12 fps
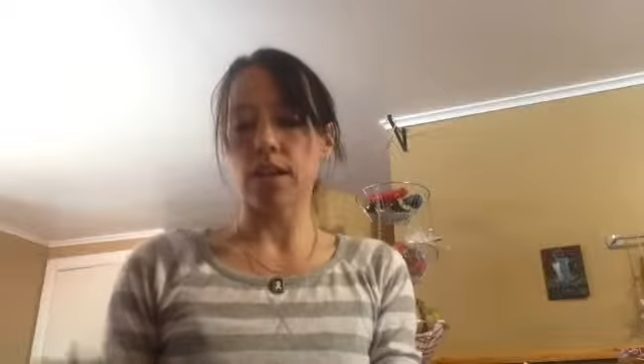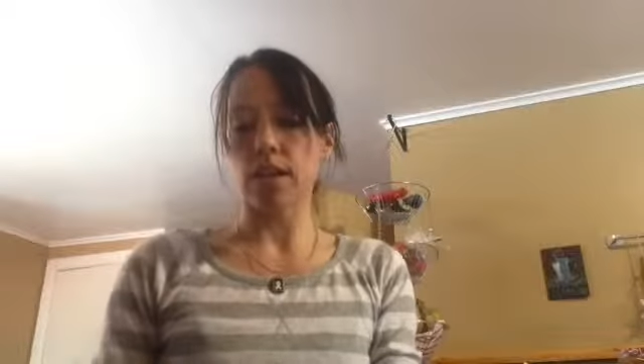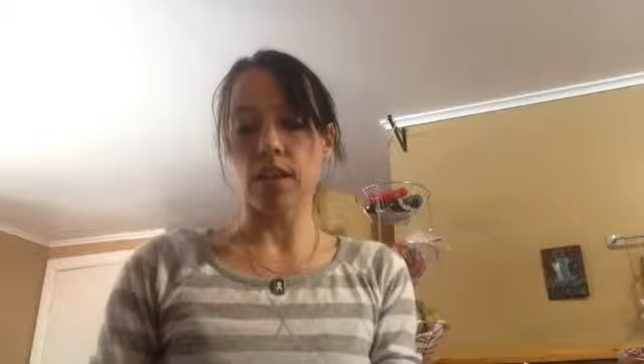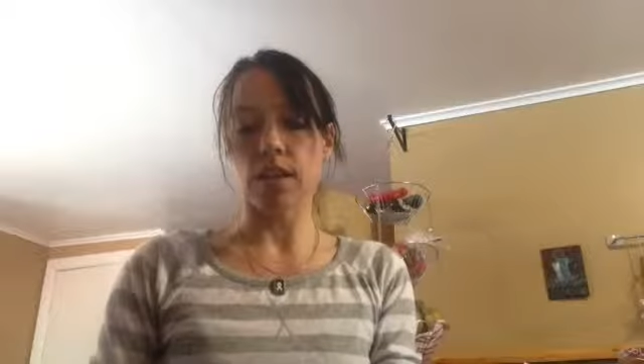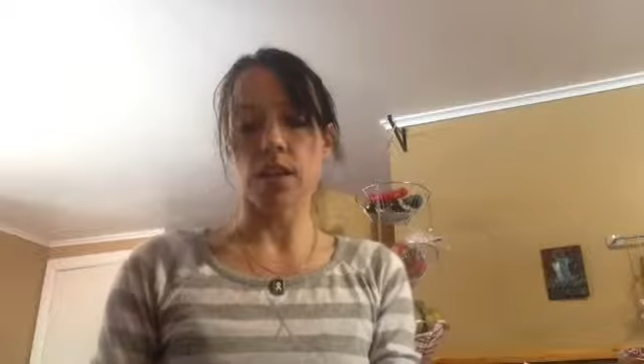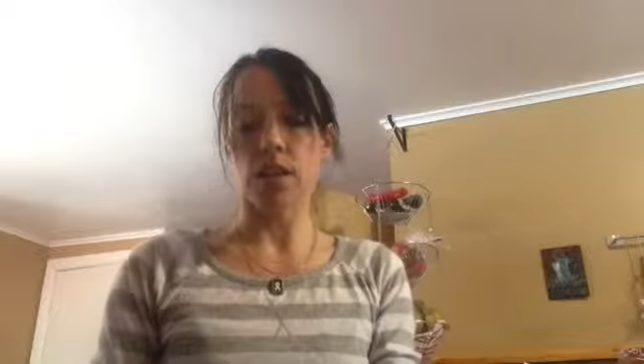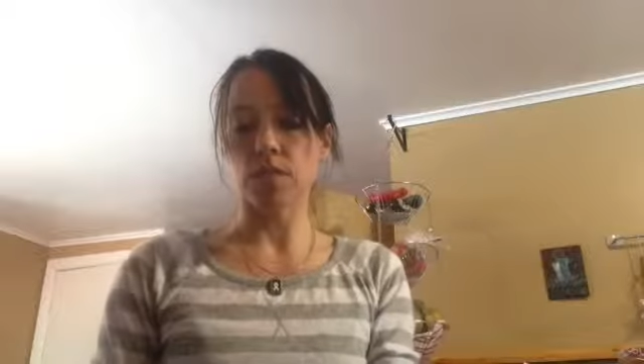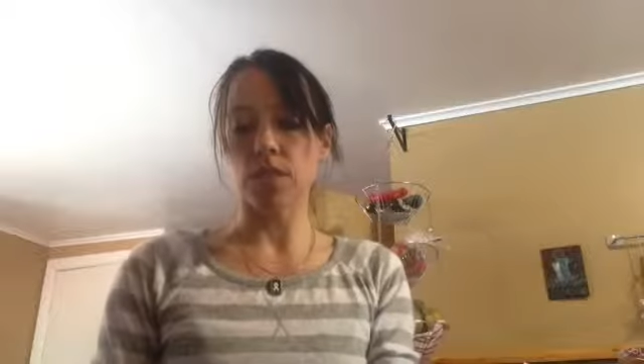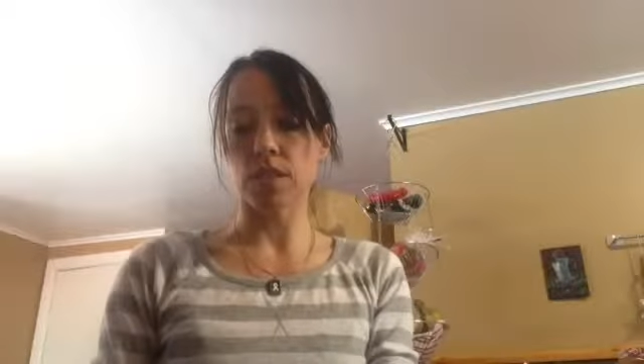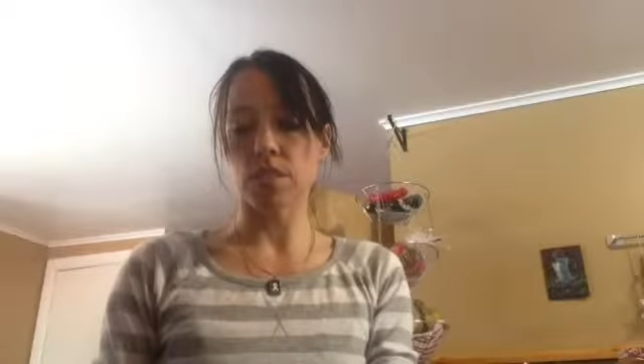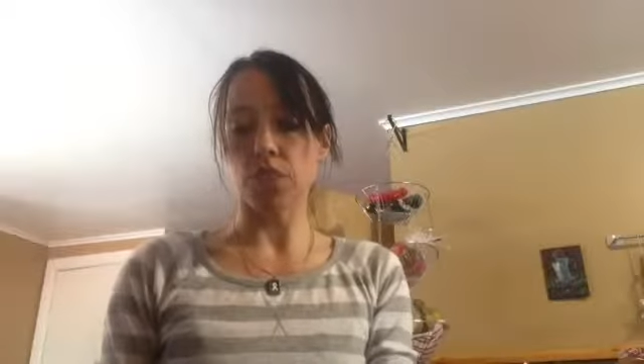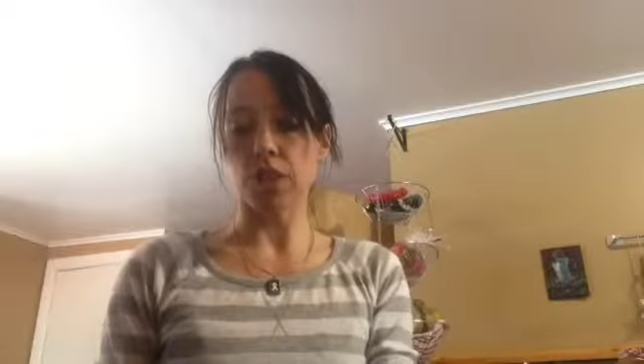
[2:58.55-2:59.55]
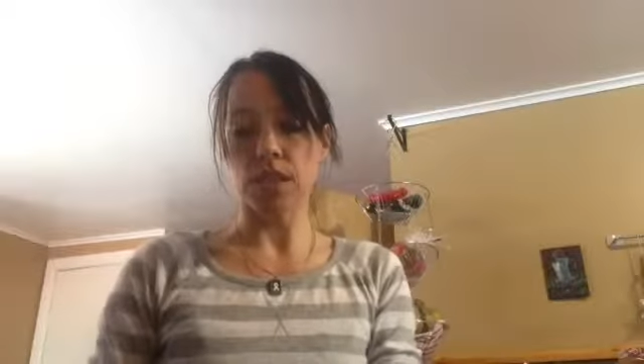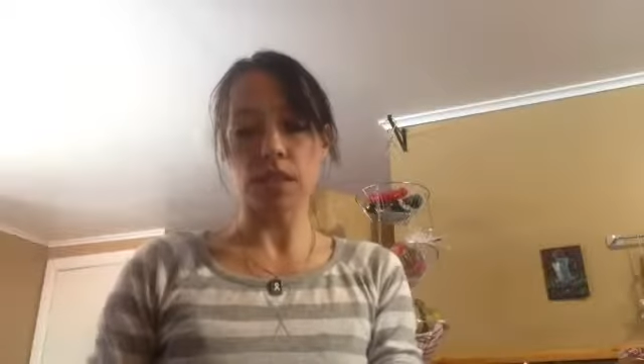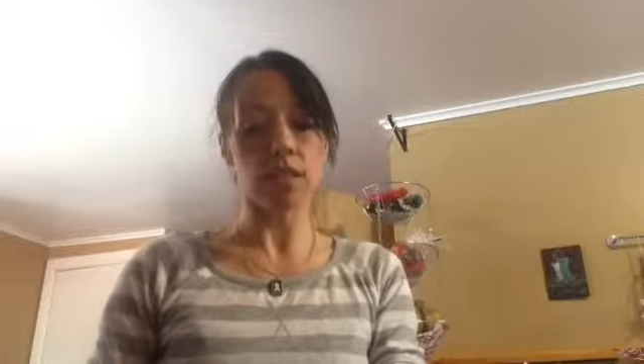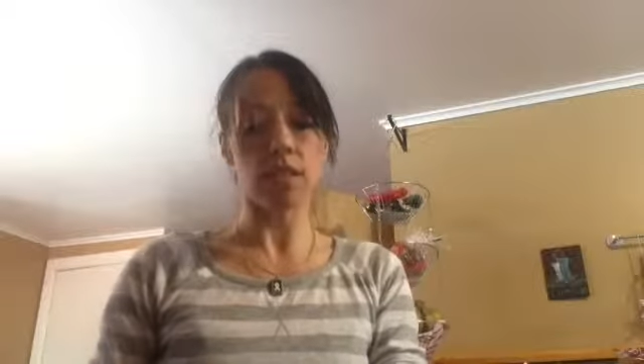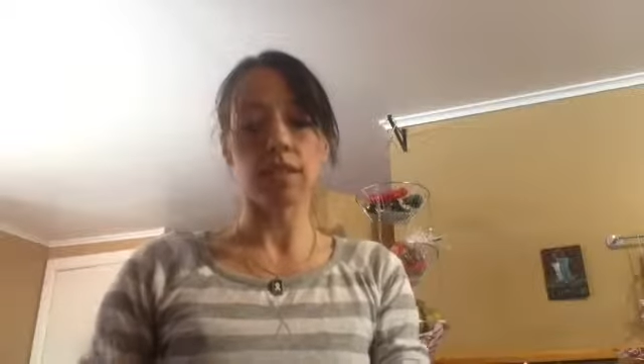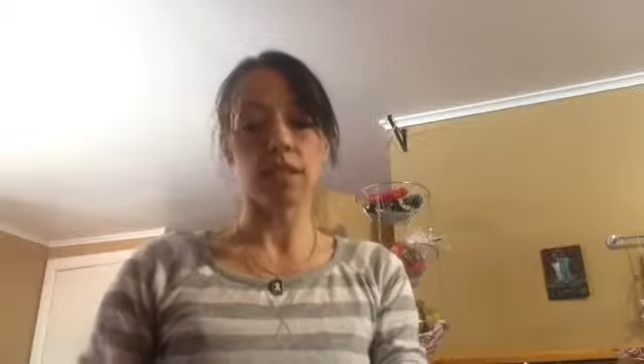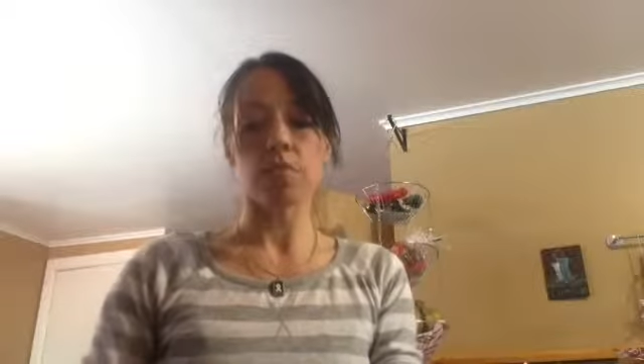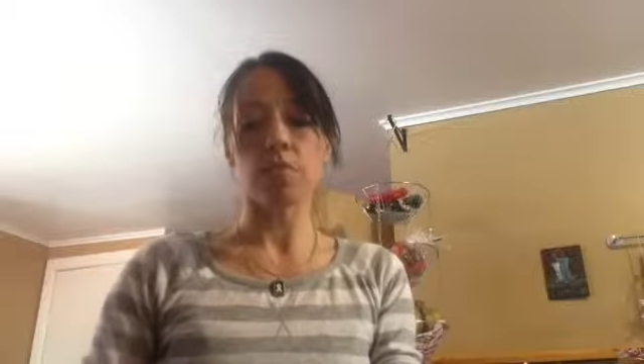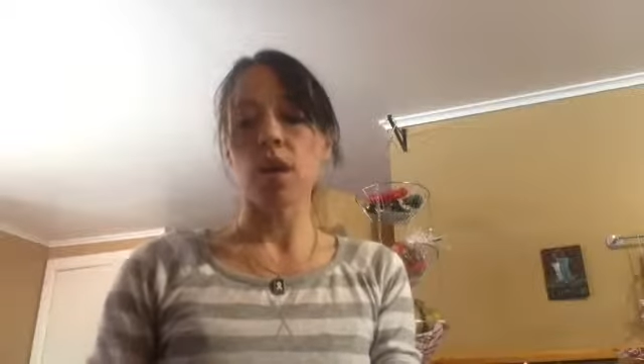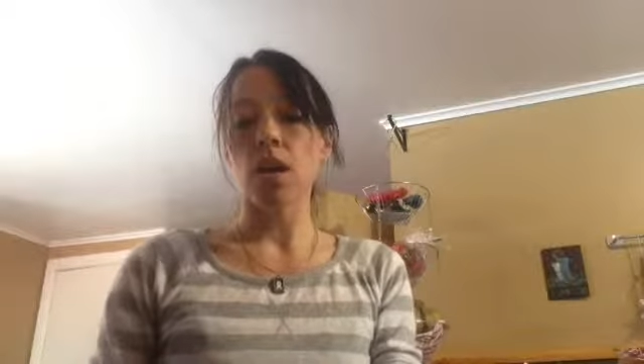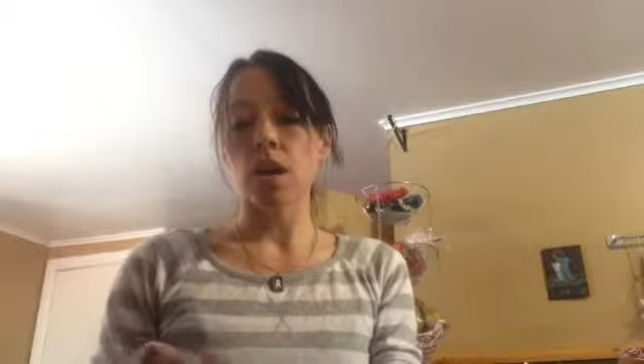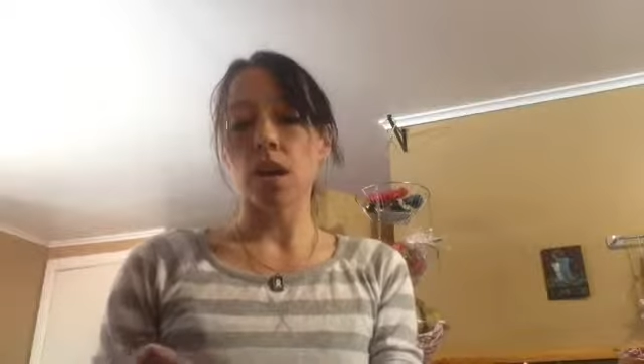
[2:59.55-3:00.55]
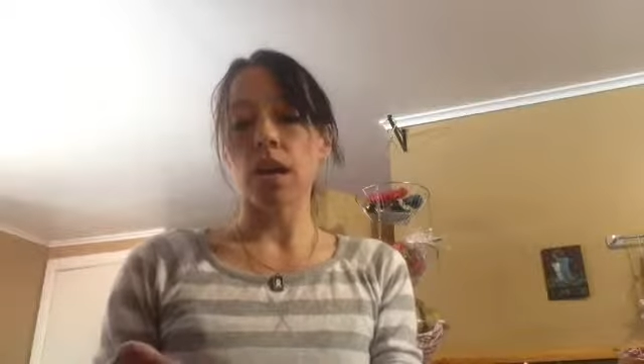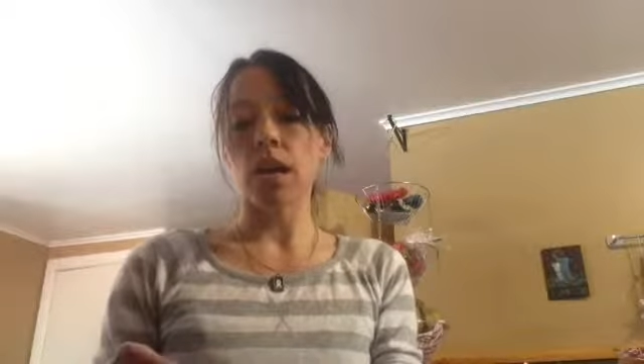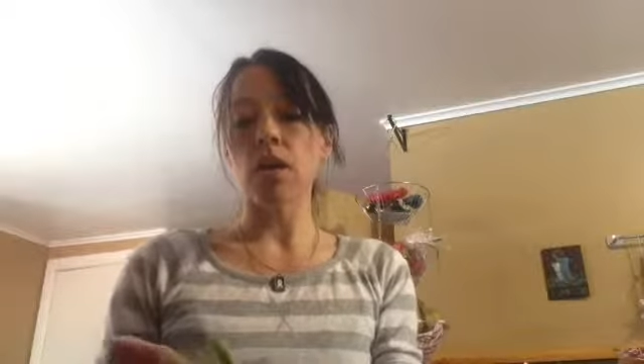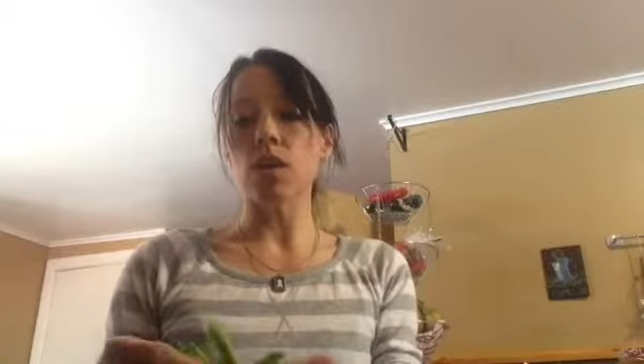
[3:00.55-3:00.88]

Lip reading: and then I'm just breaking this up. I already